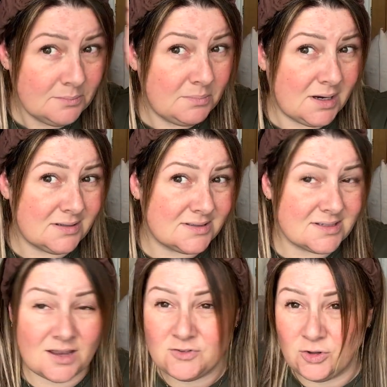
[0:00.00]

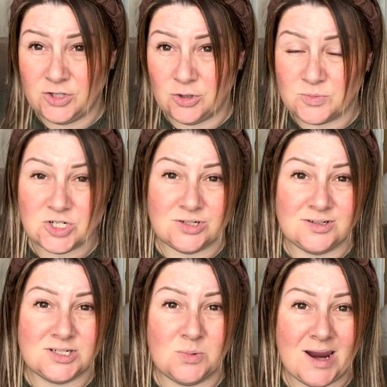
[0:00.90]
But I've got the
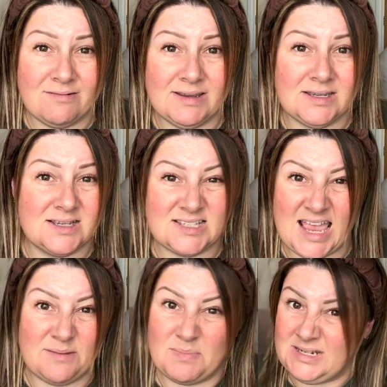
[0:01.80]
option to wear it as a
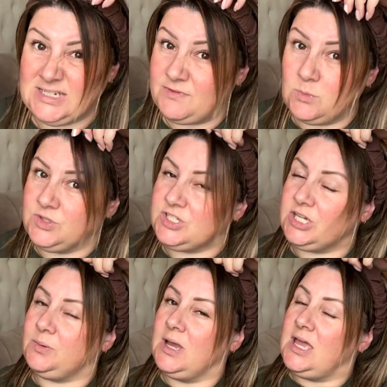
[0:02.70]
headband if I want
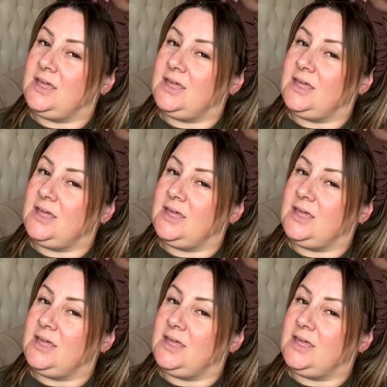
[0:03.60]
to.